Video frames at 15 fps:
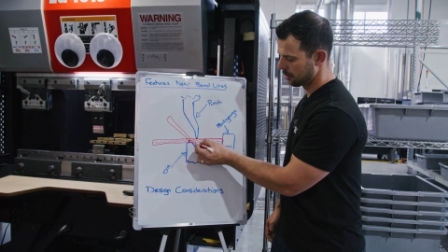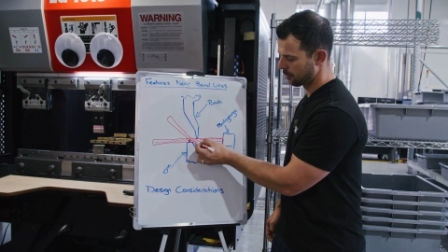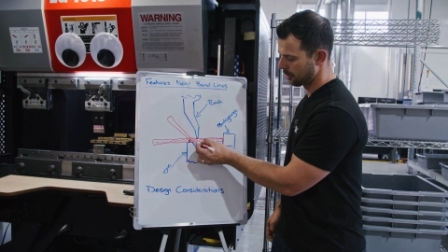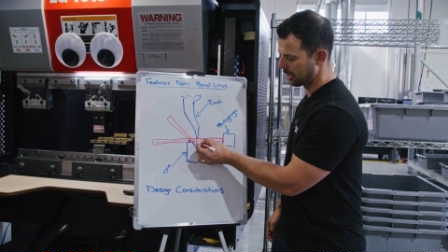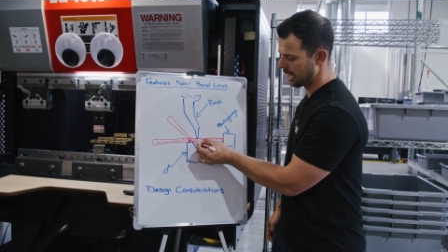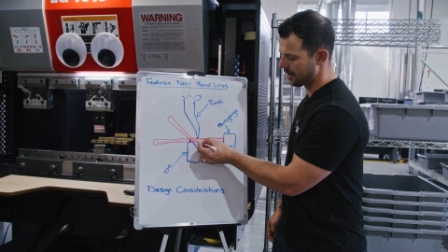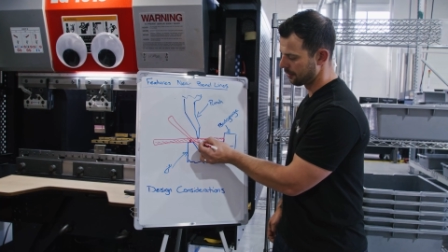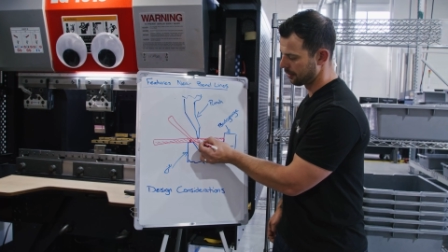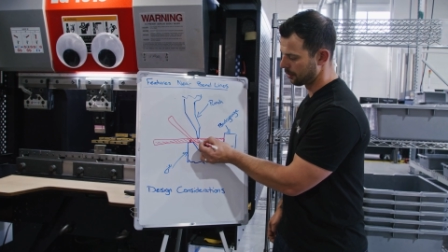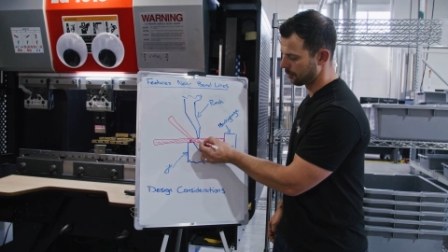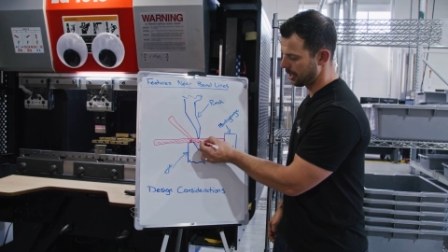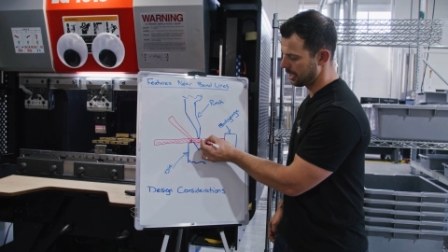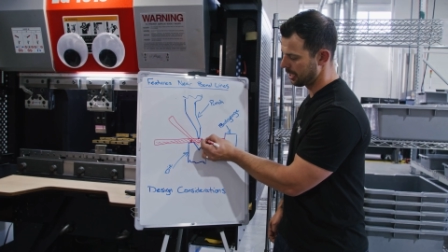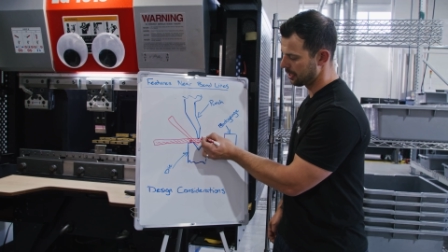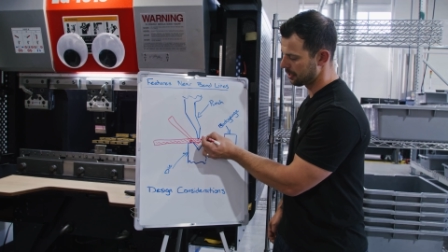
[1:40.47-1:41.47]
So we're gonna have a little
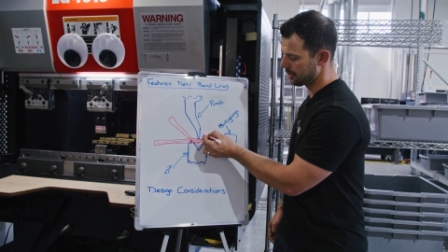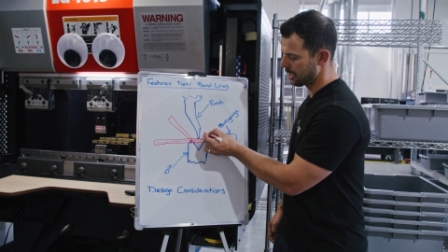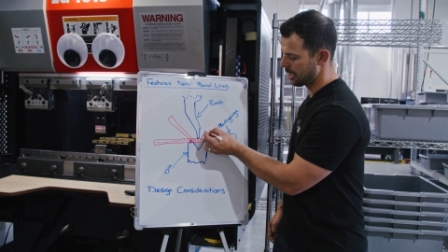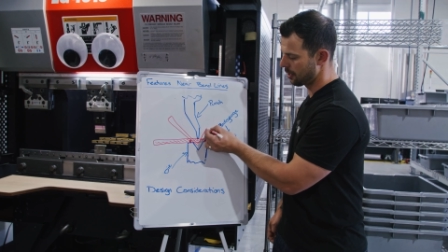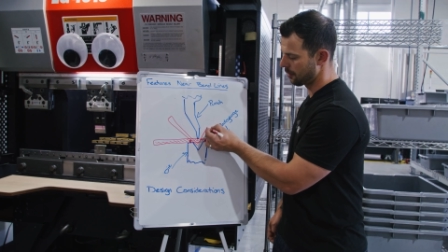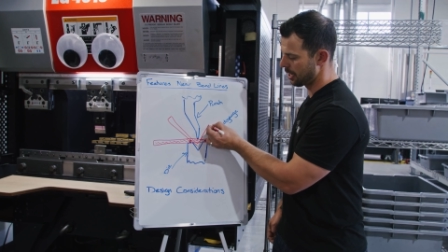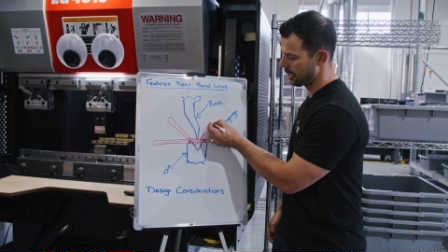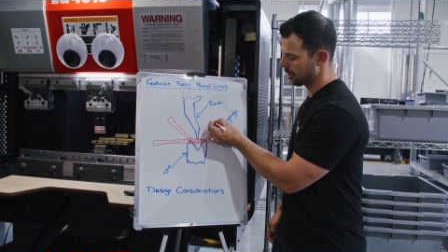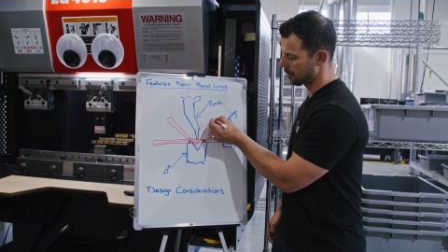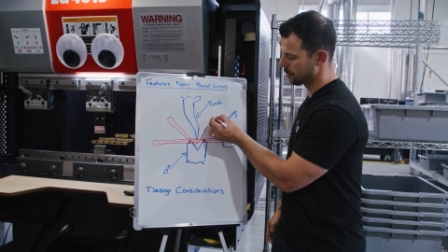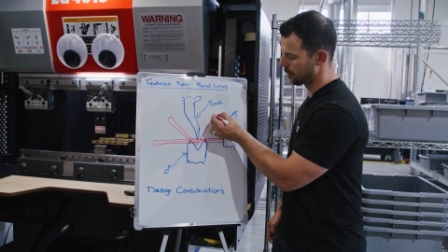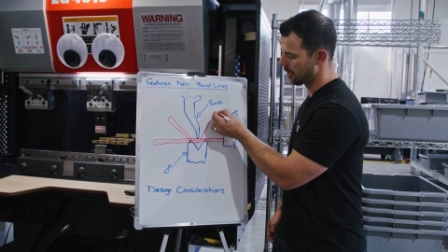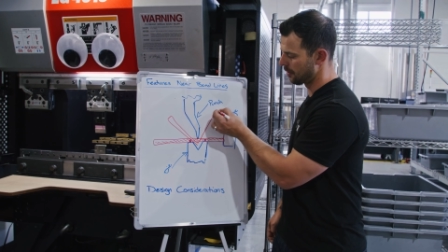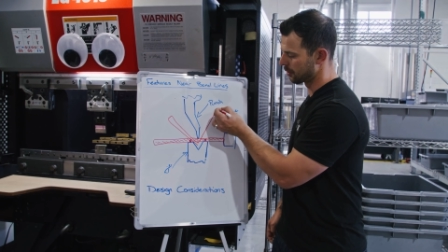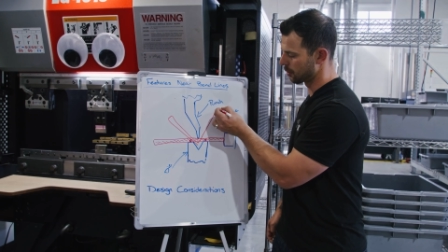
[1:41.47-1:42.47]
radius there, right? Because
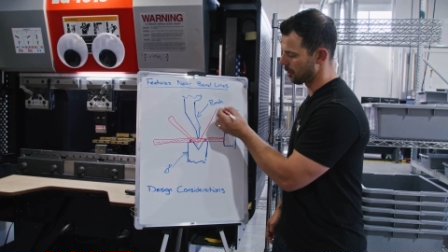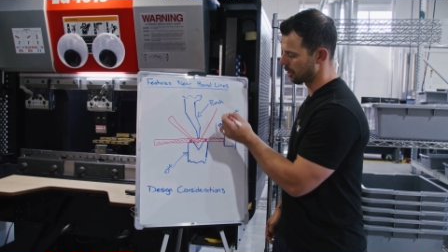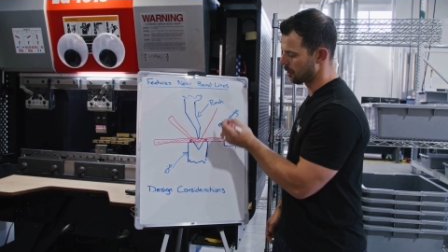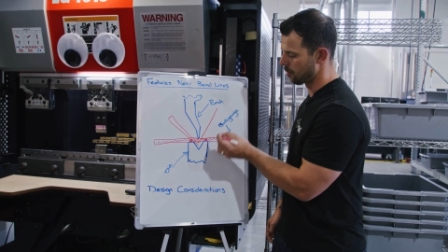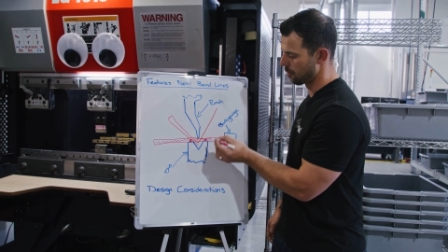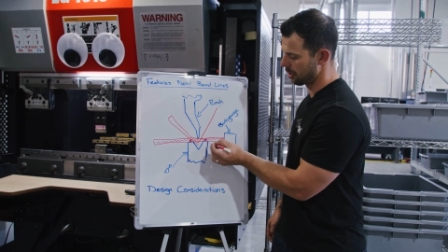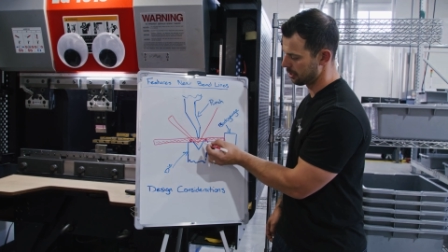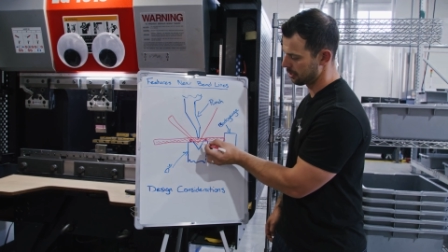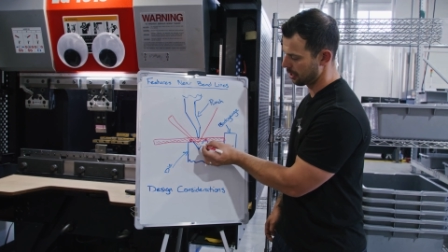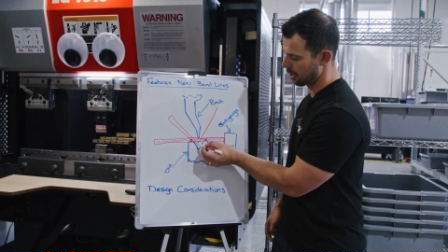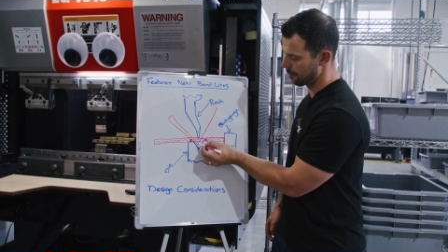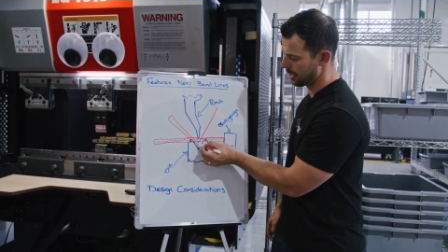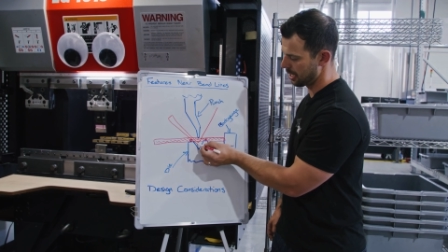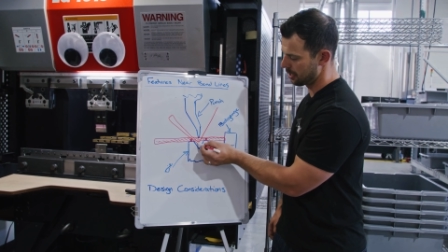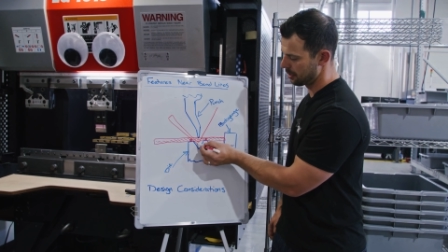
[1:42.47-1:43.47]
we don't have square corners in
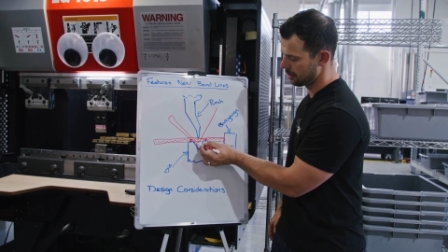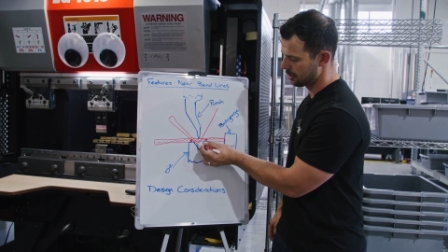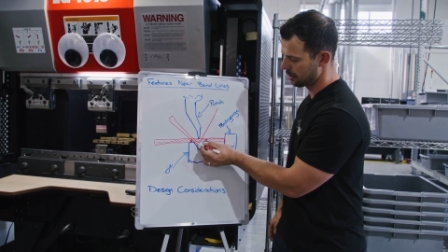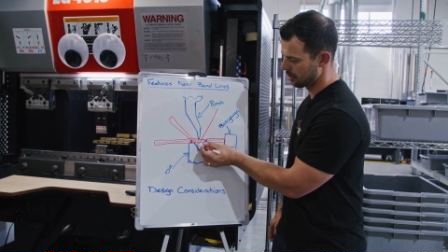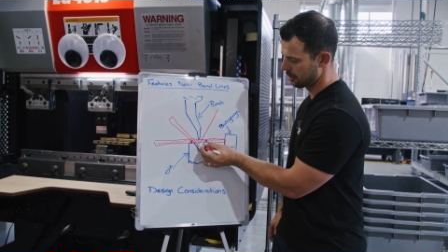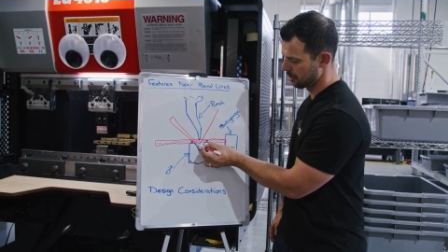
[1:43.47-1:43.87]
our bends.